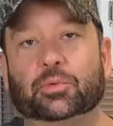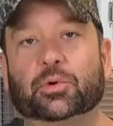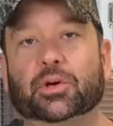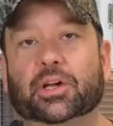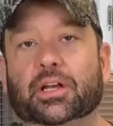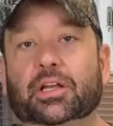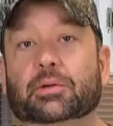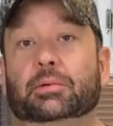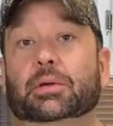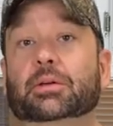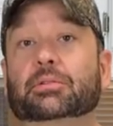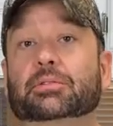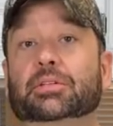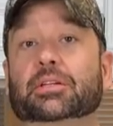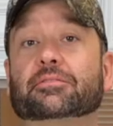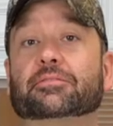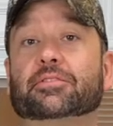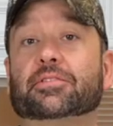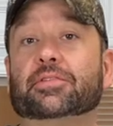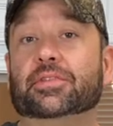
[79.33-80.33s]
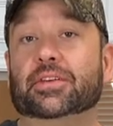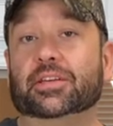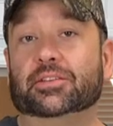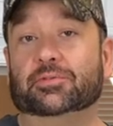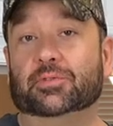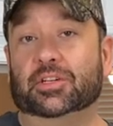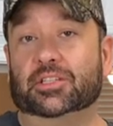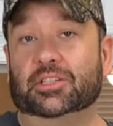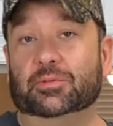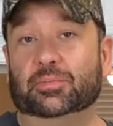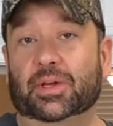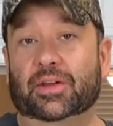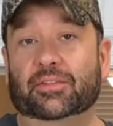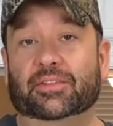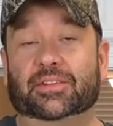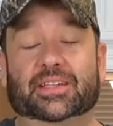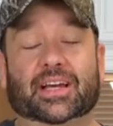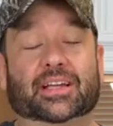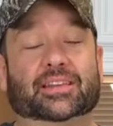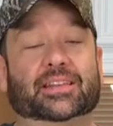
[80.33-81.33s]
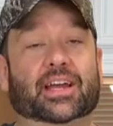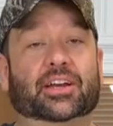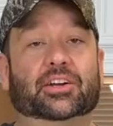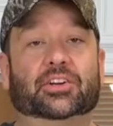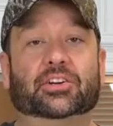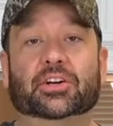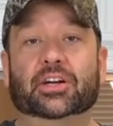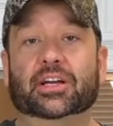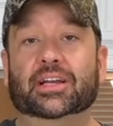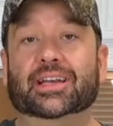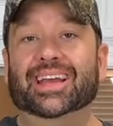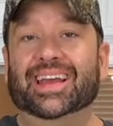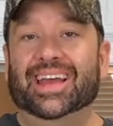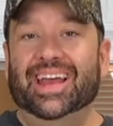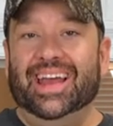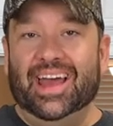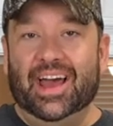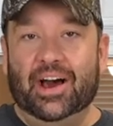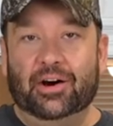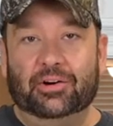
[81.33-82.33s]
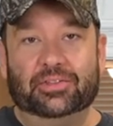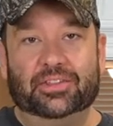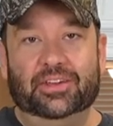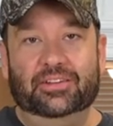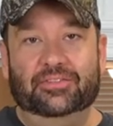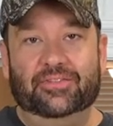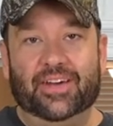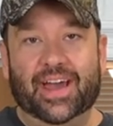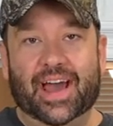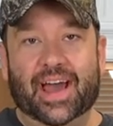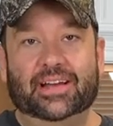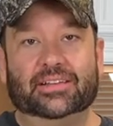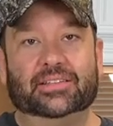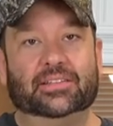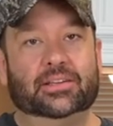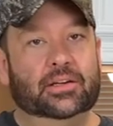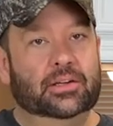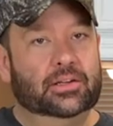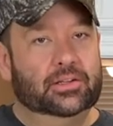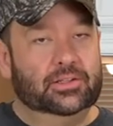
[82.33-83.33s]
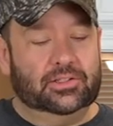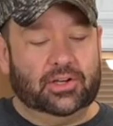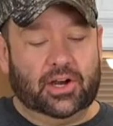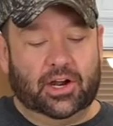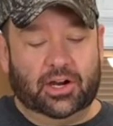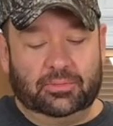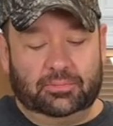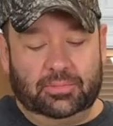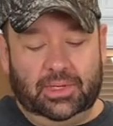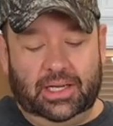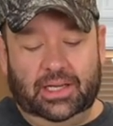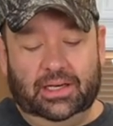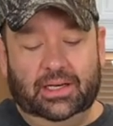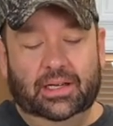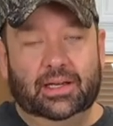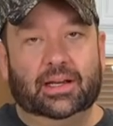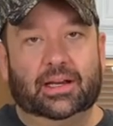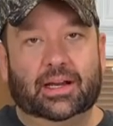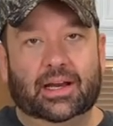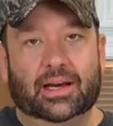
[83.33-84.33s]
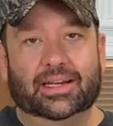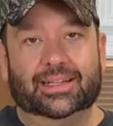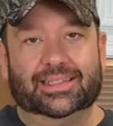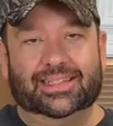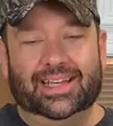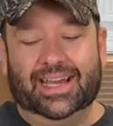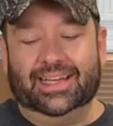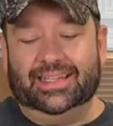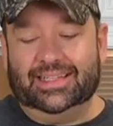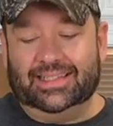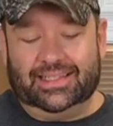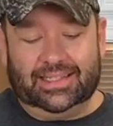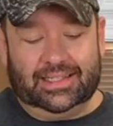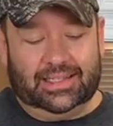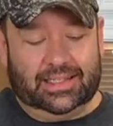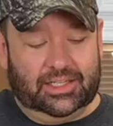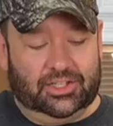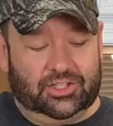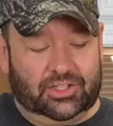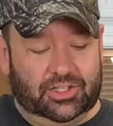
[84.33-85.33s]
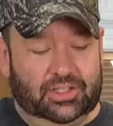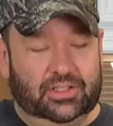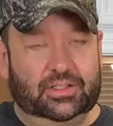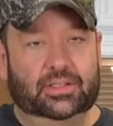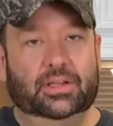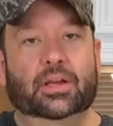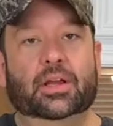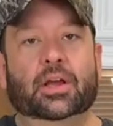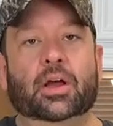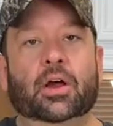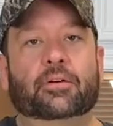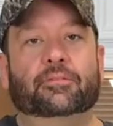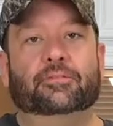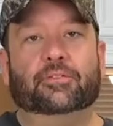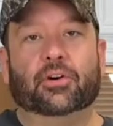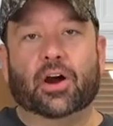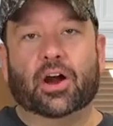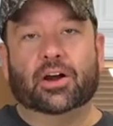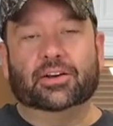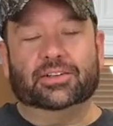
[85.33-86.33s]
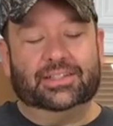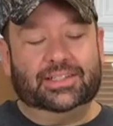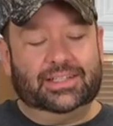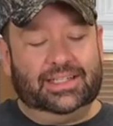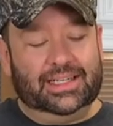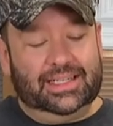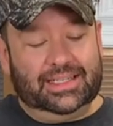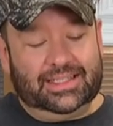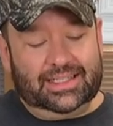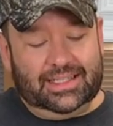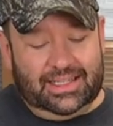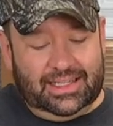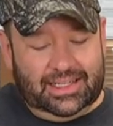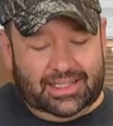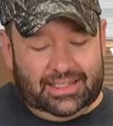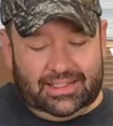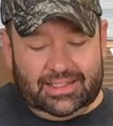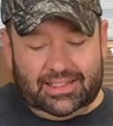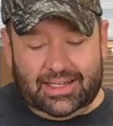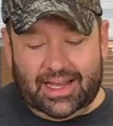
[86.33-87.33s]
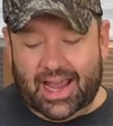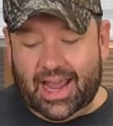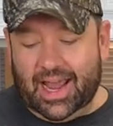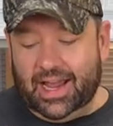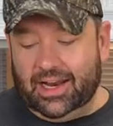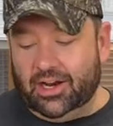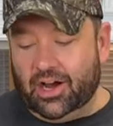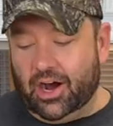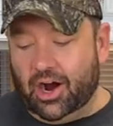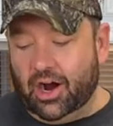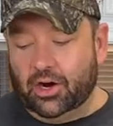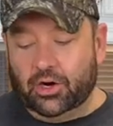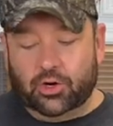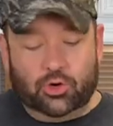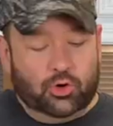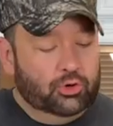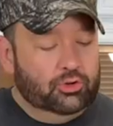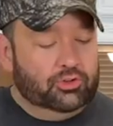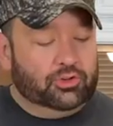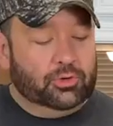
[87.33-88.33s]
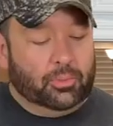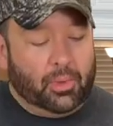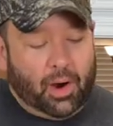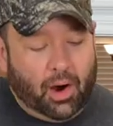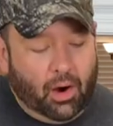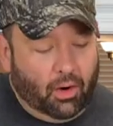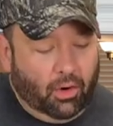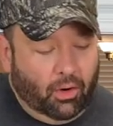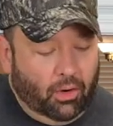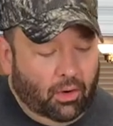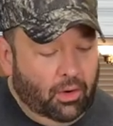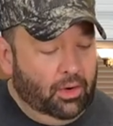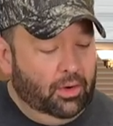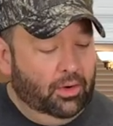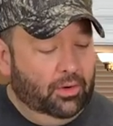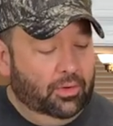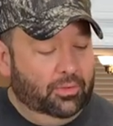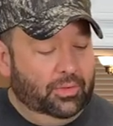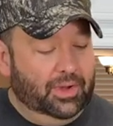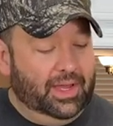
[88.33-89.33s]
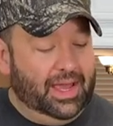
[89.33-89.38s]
we're gonna be using for this recipe. It's got that good, healthy fats, dark meat, gonna taste delicious. For our seasonings and our accoutrement, we